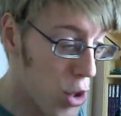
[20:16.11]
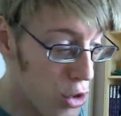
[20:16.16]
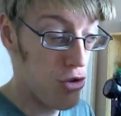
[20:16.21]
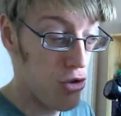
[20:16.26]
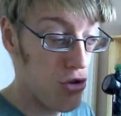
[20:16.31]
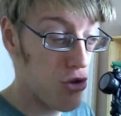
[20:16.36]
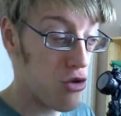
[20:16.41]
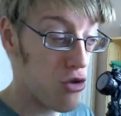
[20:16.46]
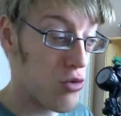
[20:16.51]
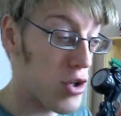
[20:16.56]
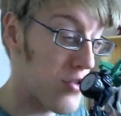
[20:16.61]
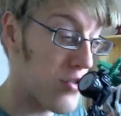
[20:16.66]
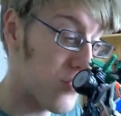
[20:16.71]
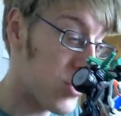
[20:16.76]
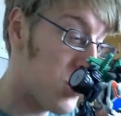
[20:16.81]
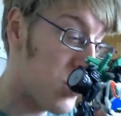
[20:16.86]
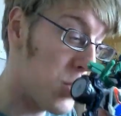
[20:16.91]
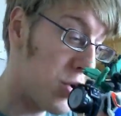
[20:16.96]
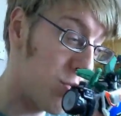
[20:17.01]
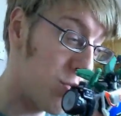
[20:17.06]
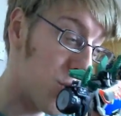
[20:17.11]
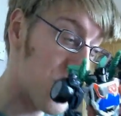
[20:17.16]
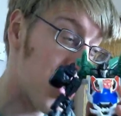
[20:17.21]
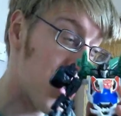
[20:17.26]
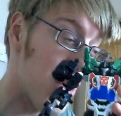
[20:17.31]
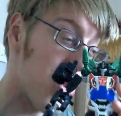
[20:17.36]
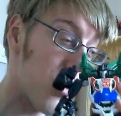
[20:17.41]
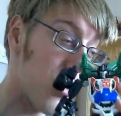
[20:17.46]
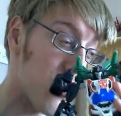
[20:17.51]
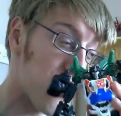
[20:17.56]
this, it's a Transformer, you put it
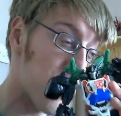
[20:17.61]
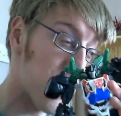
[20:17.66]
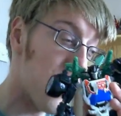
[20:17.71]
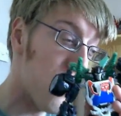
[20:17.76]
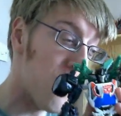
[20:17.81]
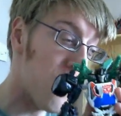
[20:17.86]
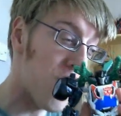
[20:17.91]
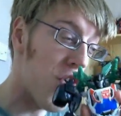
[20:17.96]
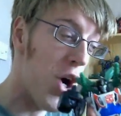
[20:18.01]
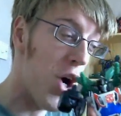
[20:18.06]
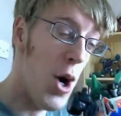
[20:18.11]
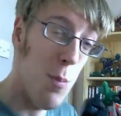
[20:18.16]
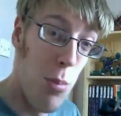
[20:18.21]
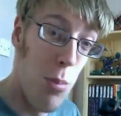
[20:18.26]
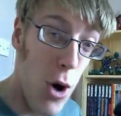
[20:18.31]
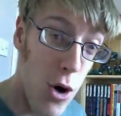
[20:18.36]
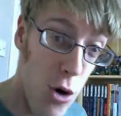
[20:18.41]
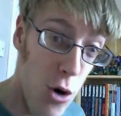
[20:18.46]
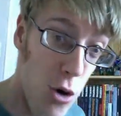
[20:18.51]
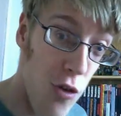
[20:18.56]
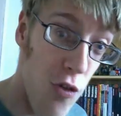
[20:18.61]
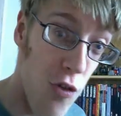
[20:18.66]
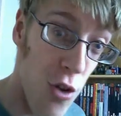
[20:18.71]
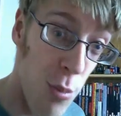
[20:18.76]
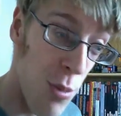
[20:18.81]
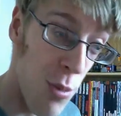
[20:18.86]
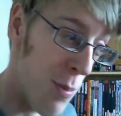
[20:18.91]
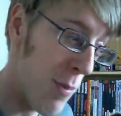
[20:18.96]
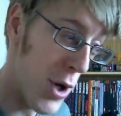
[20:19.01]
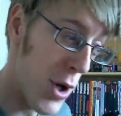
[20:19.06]
together yourself, buy all of
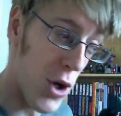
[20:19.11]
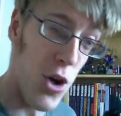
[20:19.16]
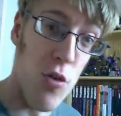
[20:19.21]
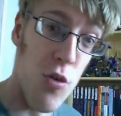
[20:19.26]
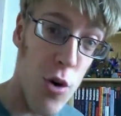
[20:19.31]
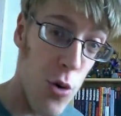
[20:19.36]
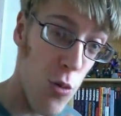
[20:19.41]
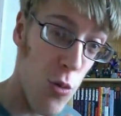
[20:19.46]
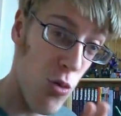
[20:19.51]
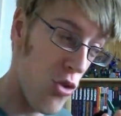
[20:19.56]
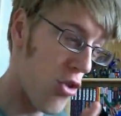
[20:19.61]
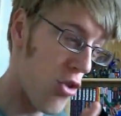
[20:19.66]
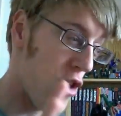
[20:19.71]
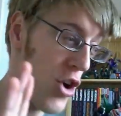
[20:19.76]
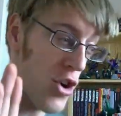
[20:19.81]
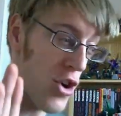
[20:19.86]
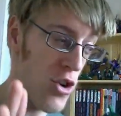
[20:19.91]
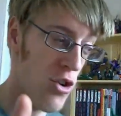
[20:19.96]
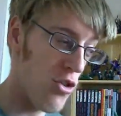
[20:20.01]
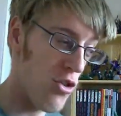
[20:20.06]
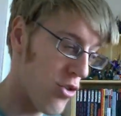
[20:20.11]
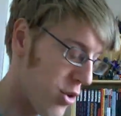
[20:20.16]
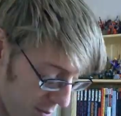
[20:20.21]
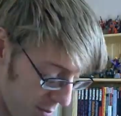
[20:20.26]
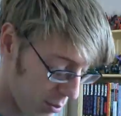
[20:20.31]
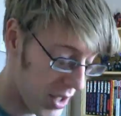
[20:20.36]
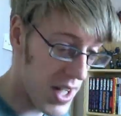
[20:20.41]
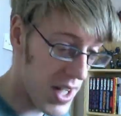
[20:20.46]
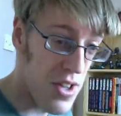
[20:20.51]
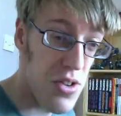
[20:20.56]
them and make your own things.
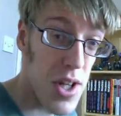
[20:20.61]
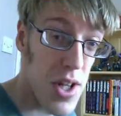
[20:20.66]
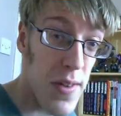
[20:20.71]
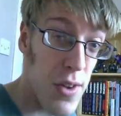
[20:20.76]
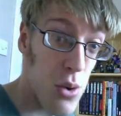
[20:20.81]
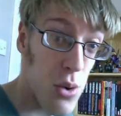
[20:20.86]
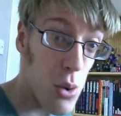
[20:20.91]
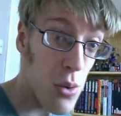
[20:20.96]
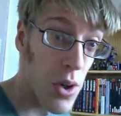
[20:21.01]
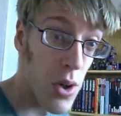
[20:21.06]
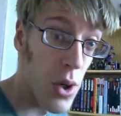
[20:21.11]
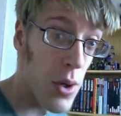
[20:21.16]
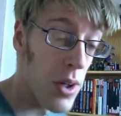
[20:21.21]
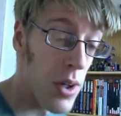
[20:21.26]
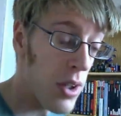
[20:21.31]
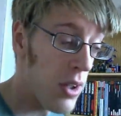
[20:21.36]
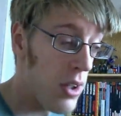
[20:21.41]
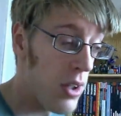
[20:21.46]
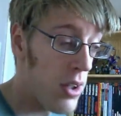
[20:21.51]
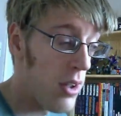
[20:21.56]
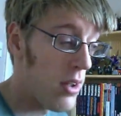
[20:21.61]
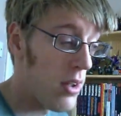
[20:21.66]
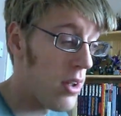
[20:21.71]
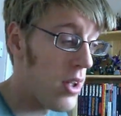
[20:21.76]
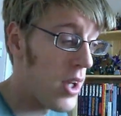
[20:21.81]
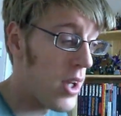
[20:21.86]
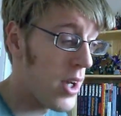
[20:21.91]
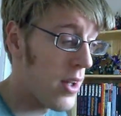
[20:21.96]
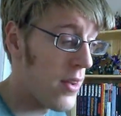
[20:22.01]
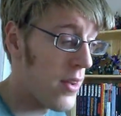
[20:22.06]
But instead they're sort of going,
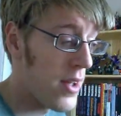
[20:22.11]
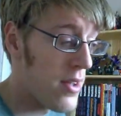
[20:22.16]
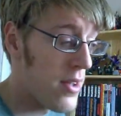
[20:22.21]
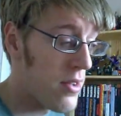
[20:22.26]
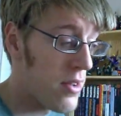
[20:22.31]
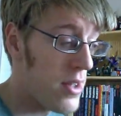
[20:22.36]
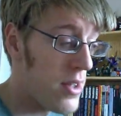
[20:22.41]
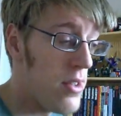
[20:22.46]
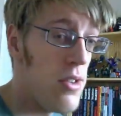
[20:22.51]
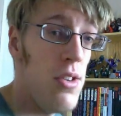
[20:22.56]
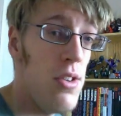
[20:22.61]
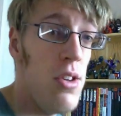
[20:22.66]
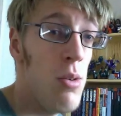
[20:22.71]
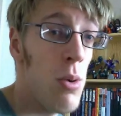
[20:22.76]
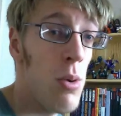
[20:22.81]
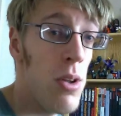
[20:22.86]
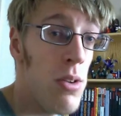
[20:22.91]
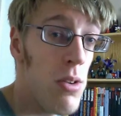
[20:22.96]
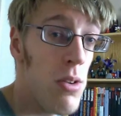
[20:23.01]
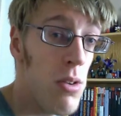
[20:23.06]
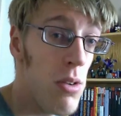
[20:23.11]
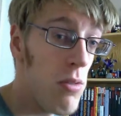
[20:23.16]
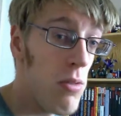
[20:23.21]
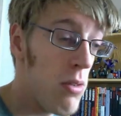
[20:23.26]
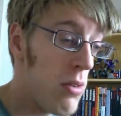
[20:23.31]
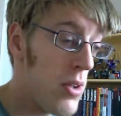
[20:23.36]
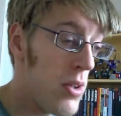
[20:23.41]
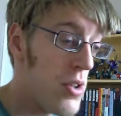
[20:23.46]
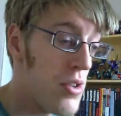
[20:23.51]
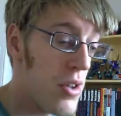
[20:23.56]
yeah, there's these new ones that are
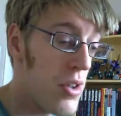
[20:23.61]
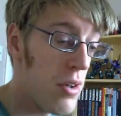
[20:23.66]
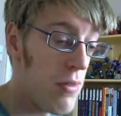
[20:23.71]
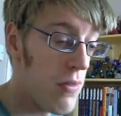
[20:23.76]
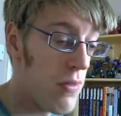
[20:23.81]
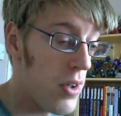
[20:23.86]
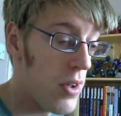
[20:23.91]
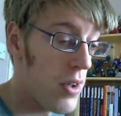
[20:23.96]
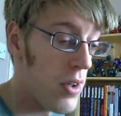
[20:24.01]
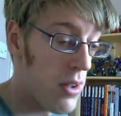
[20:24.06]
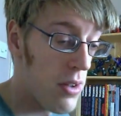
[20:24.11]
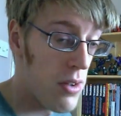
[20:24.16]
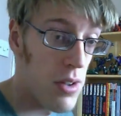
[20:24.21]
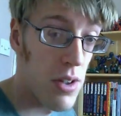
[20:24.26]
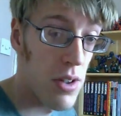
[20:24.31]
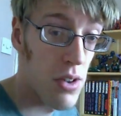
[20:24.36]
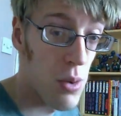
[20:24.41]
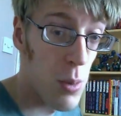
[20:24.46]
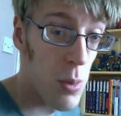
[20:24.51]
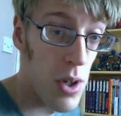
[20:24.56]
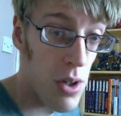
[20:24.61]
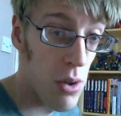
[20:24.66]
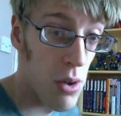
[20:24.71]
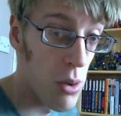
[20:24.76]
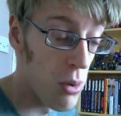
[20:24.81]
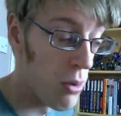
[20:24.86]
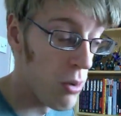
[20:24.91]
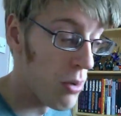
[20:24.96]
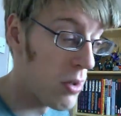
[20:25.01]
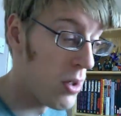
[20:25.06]
on this shelf here, tucked away in the
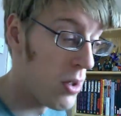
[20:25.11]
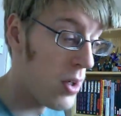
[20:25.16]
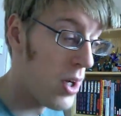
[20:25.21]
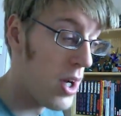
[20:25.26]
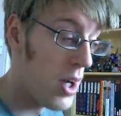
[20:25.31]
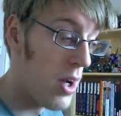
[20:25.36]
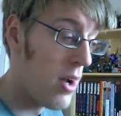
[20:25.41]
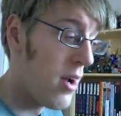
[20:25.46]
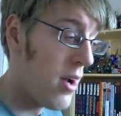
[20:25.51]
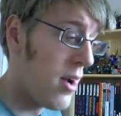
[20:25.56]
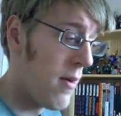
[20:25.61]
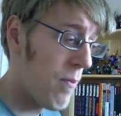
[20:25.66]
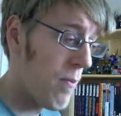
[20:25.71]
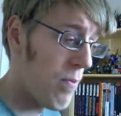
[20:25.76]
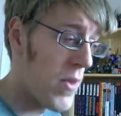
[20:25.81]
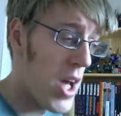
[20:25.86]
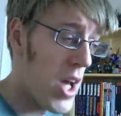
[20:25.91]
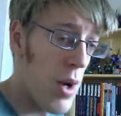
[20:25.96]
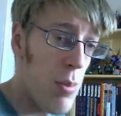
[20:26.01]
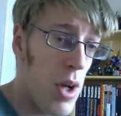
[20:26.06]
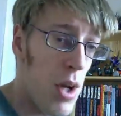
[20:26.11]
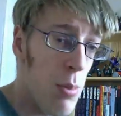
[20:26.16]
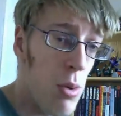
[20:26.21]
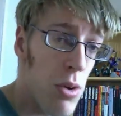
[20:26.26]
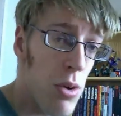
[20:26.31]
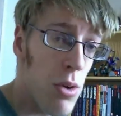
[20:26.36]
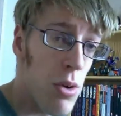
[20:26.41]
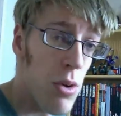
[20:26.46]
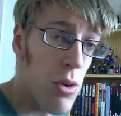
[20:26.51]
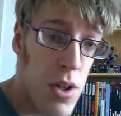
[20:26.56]
corner. They're a bit
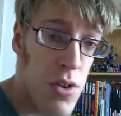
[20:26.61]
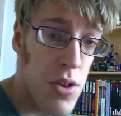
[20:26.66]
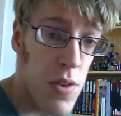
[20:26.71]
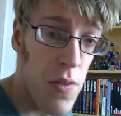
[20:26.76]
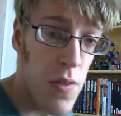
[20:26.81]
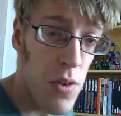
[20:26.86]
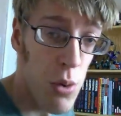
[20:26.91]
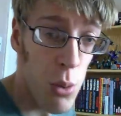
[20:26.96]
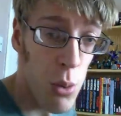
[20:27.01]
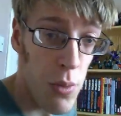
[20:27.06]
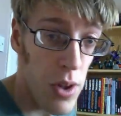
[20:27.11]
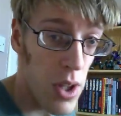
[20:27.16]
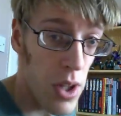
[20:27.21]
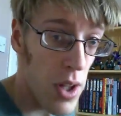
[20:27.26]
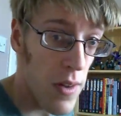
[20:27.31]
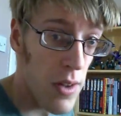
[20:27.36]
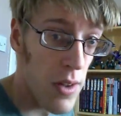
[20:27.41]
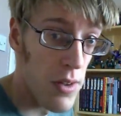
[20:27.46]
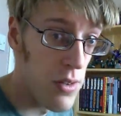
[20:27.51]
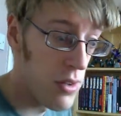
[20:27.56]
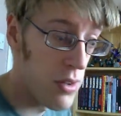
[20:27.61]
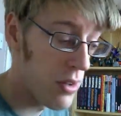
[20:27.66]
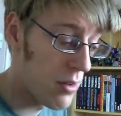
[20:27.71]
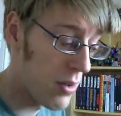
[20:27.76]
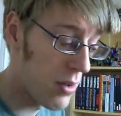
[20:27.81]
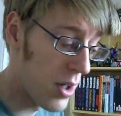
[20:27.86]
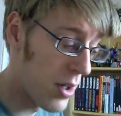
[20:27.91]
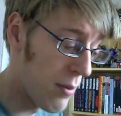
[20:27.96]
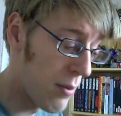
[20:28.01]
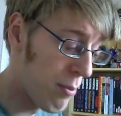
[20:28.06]
more expensive than all the
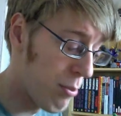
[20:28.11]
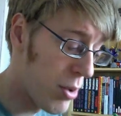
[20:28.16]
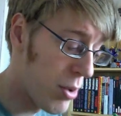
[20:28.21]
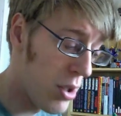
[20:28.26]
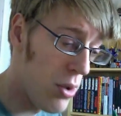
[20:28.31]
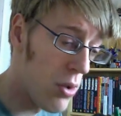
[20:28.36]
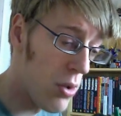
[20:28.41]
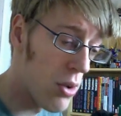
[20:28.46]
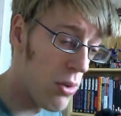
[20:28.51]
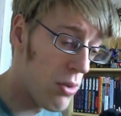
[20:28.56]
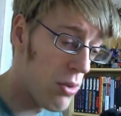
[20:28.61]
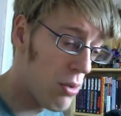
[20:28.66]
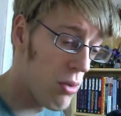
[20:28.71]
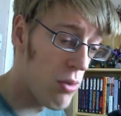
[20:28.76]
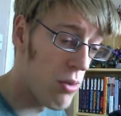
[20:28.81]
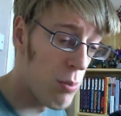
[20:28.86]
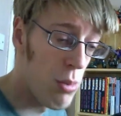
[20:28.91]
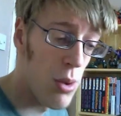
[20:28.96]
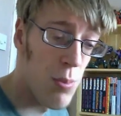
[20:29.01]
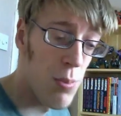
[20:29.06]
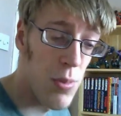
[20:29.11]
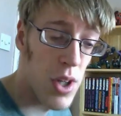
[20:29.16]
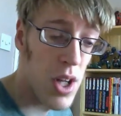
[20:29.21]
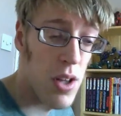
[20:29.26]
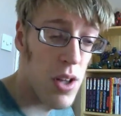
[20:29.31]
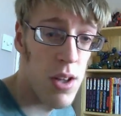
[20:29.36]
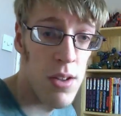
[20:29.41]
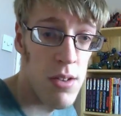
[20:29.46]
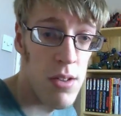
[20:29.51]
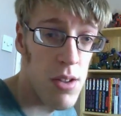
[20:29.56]
others, but you can sort of put them
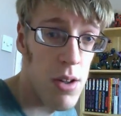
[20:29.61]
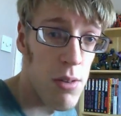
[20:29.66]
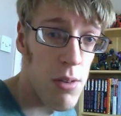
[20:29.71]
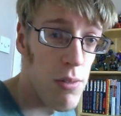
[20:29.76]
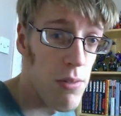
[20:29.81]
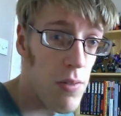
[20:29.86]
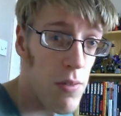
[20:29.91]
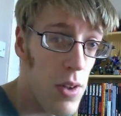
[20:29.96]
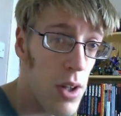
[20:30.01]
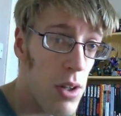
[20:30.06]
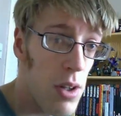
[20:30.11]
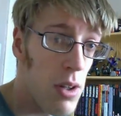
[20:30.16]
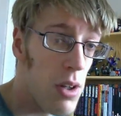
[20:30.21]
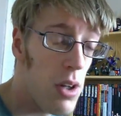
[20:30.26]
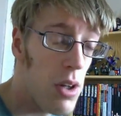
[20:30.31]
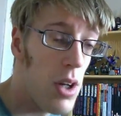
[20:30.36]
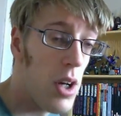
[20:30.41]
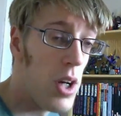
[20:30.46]
together yourself, yeah.